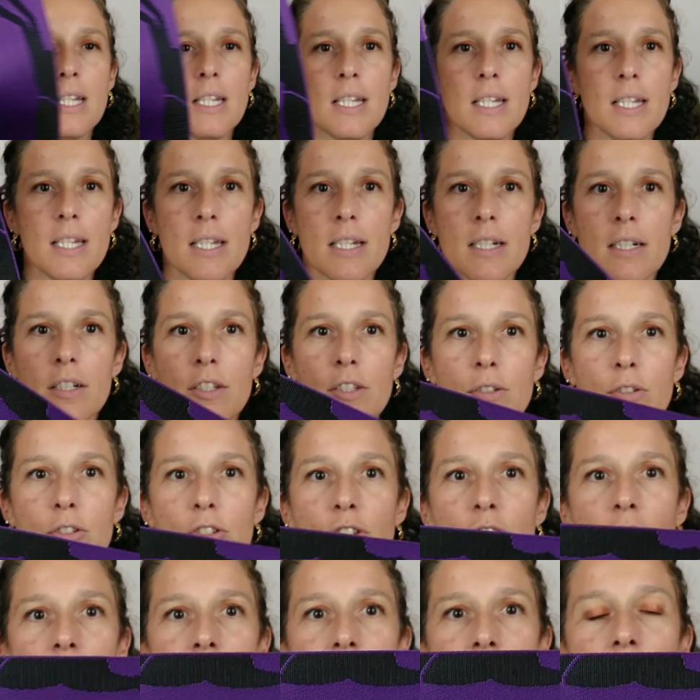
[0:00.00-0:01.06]
Here you
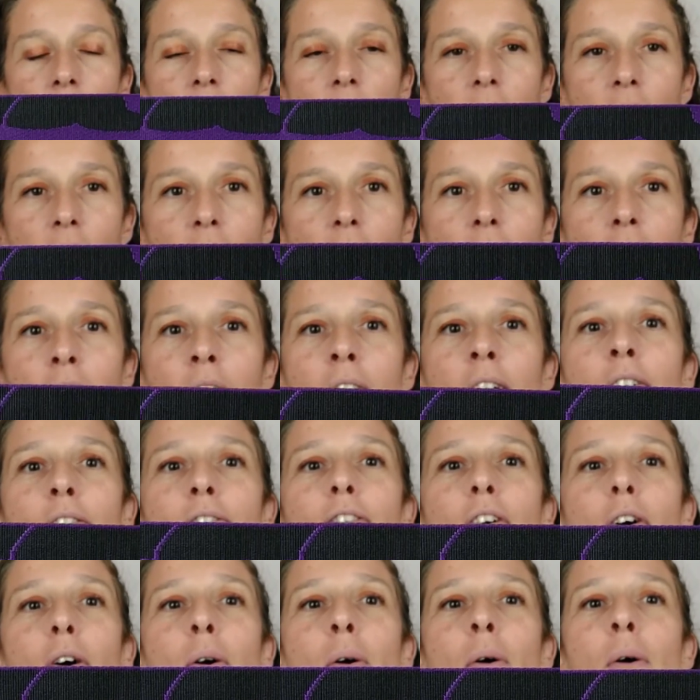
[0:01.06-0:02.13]
just have
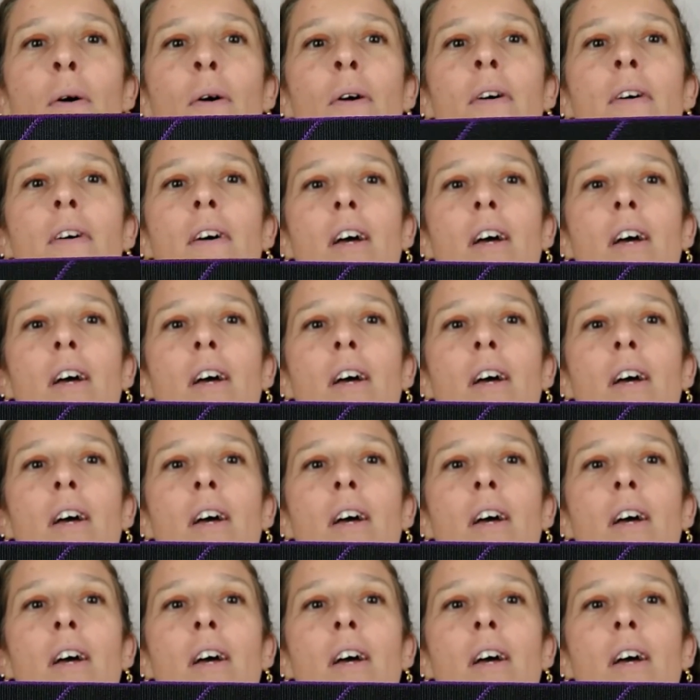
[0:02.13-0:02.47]
the